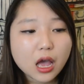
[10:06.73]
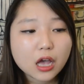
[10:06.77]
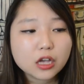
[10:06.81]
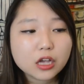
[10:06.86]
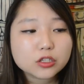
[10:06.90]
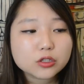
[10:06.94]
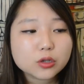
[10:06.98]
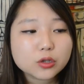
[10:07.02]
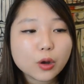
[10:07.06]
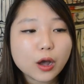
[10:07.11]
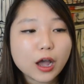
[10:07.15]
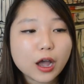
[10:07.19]

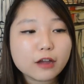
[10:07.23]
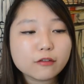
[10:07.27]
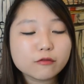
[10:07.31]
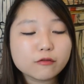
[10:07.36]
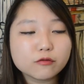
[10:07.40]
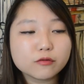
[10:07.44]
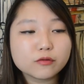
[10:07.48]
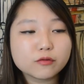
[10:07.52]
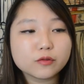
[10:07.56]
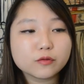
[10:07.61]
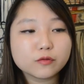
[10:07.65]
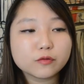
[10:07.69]
So I
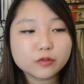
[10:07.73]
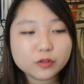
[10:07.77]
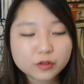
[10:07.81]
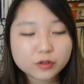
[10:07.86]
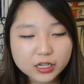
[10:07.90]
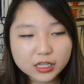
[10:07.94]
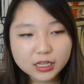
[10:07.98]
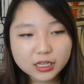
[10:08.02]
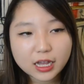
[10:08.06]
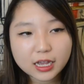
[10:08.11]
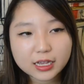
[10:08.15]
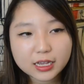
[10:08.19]

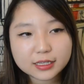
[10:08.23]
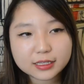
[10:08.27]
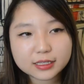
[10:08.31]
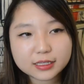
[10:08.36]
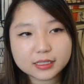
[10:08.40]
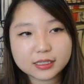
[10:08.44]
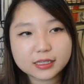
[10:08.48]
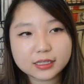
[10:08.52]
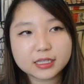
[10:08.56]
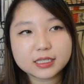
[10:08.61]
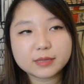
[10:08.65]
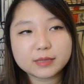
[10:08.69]

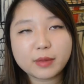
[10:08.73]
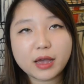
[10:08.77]
realized this